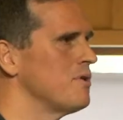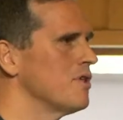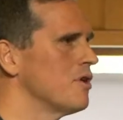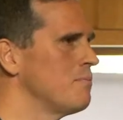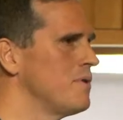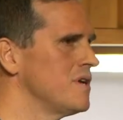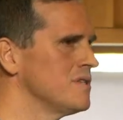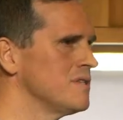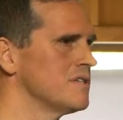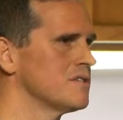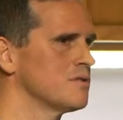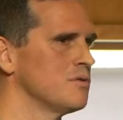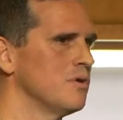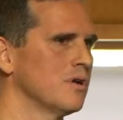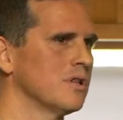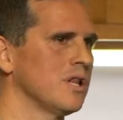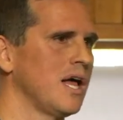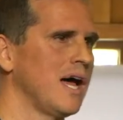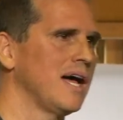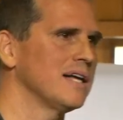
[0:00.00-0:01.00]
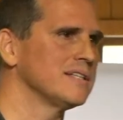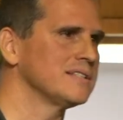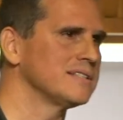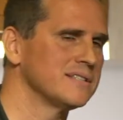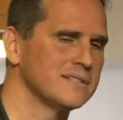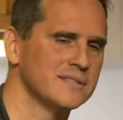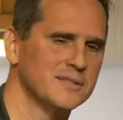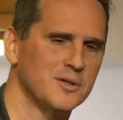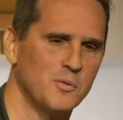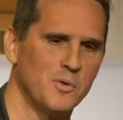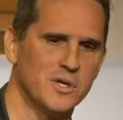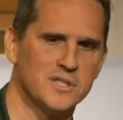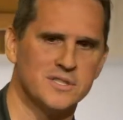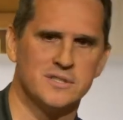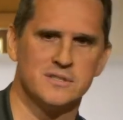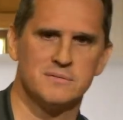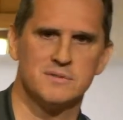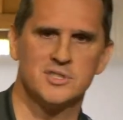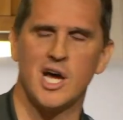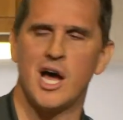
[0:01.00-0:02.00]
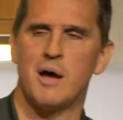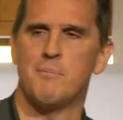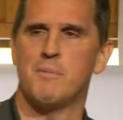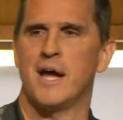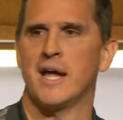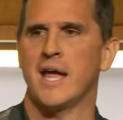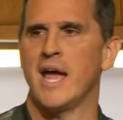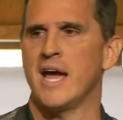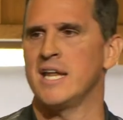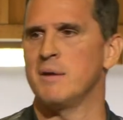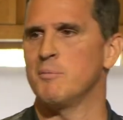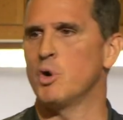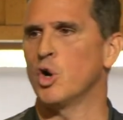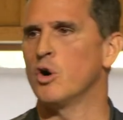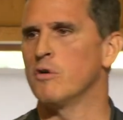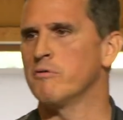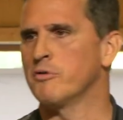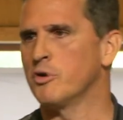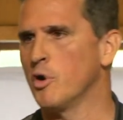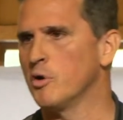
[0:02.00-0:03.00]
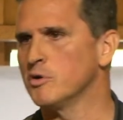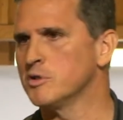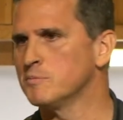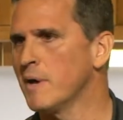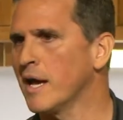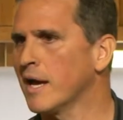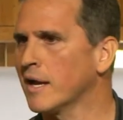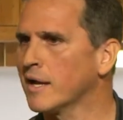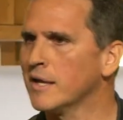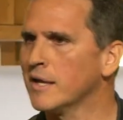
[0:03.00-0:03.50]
business school class was taught by a guy named Irv Grossbeck.